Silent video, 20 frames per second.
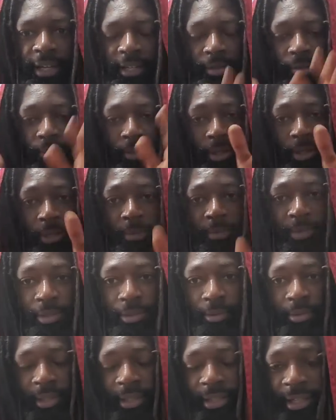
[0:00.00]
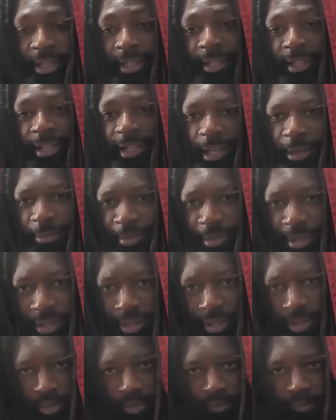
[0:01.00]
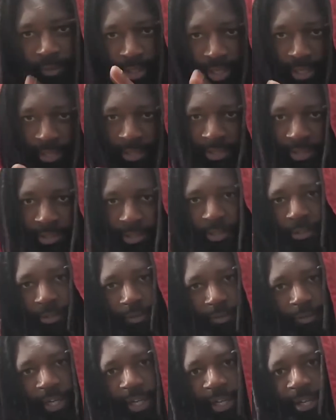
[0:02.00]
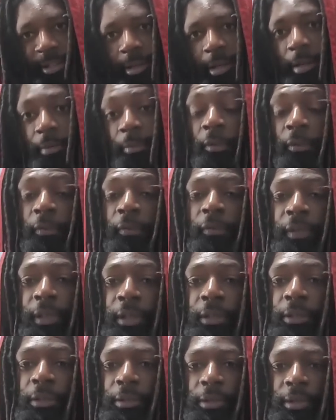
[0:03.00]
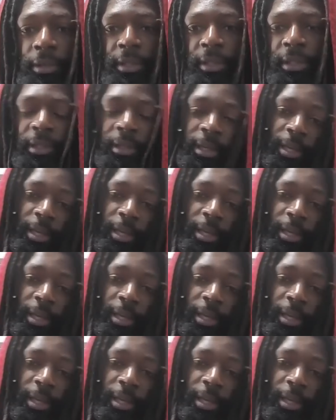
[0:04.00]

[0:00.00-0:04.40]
Welcome to another episode of Locs and Load Firearm Reviews.